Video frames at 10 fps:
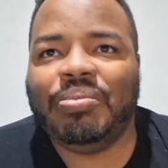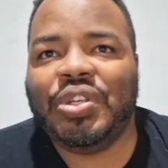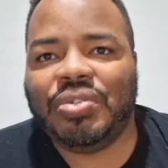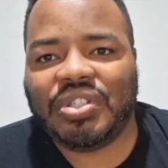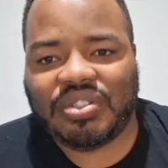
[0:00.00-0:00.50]

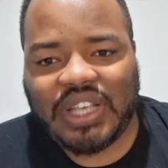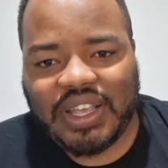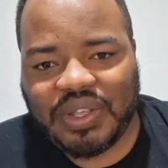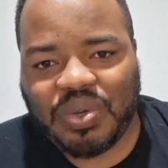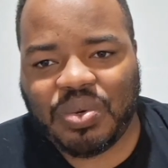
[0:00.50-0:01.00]
You just
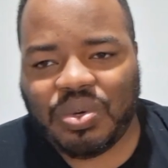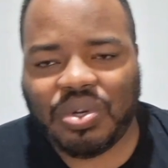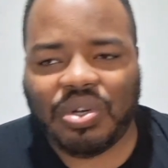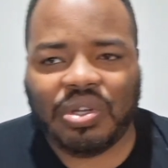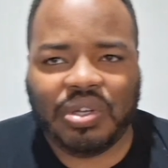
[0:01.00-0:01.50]
take
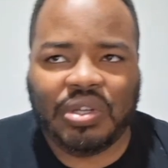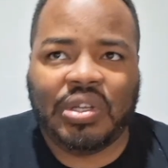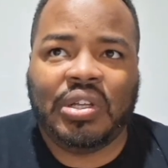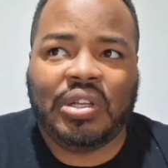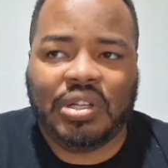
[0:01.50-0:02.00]
your
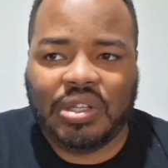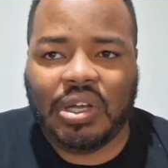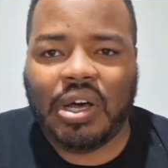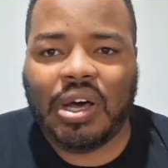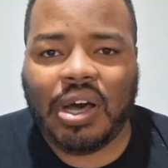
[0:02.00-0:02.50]

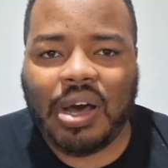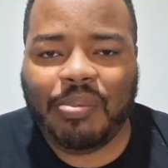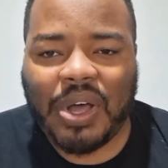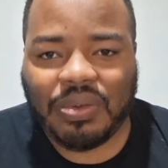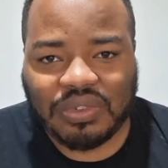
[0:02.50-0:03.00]

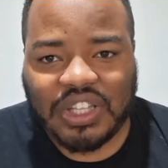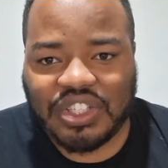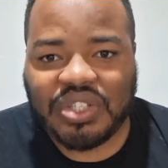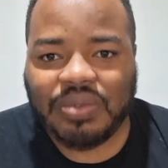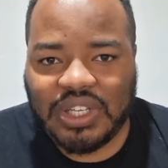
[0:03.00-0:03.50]
amount
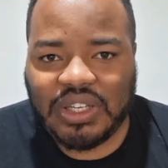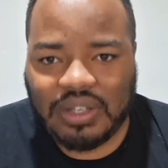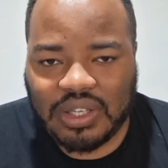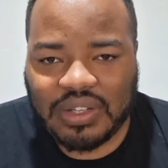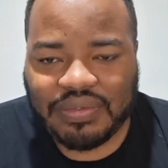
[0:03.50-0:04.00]
that you
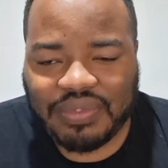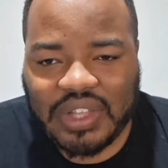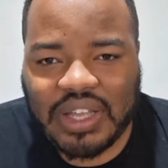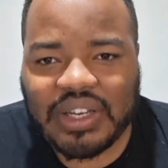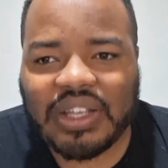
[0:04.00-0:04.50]
need,
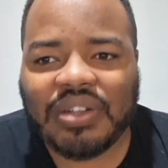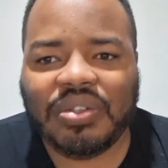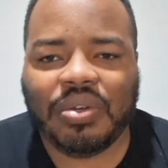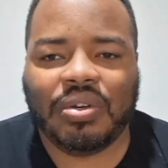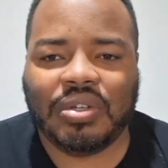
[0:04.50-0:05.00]
and then
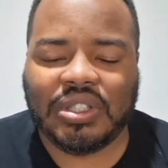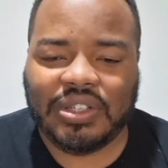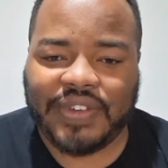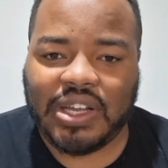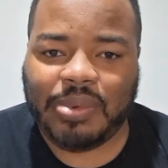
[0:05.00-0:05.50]
you're going to
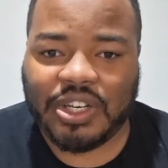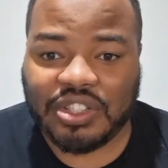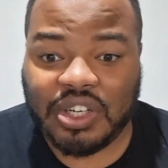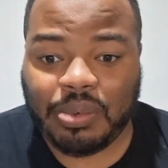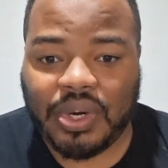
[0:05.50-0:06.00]
divide it by the
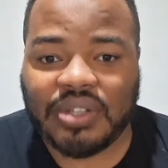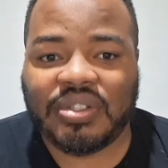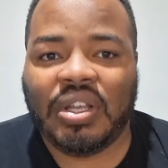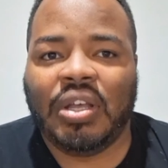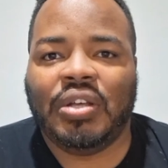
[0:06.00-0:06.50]
share
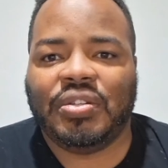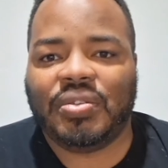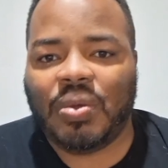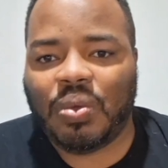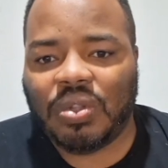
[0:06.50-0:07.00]
price.
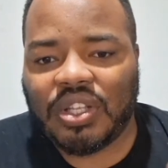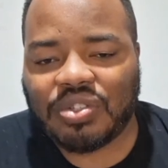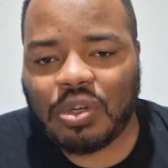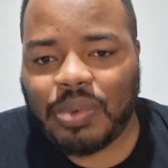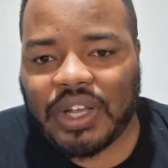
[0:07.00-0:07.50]
So let's
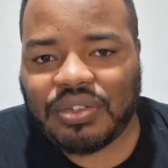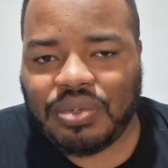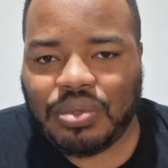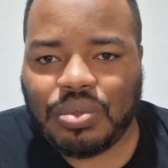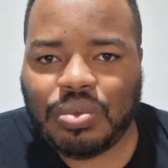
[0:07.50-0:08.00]
go back
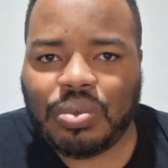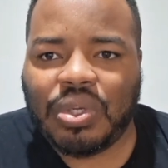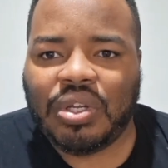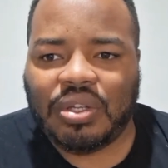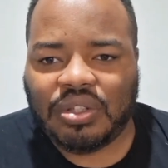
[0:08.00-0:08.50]
to
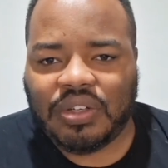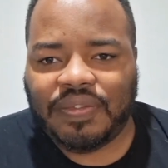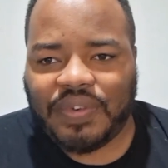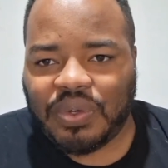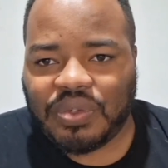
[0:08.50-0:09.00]
the
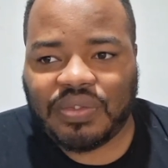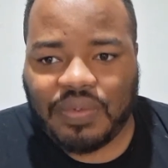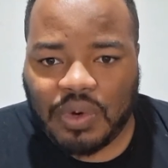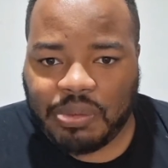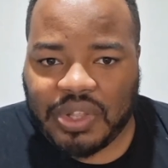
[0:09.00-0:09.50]
first
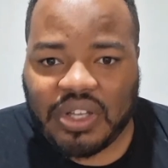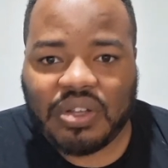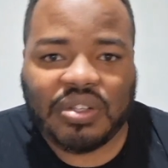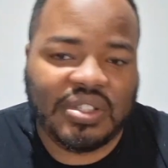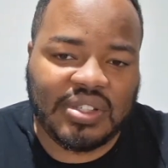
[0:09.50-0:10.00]

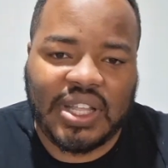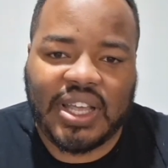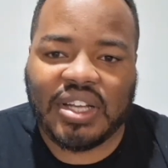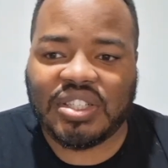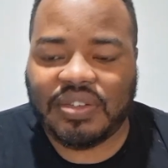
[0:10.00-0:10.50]
formula /
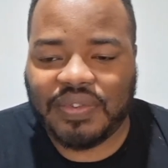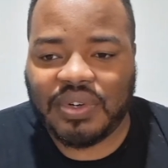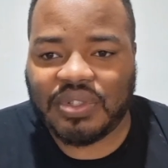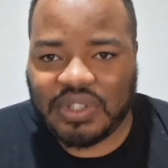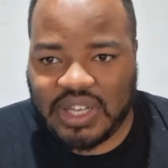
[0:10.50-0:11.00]

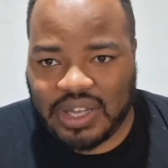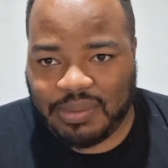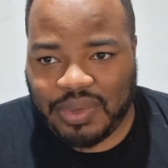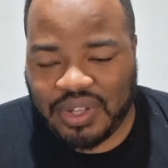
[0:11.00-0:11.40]
first step.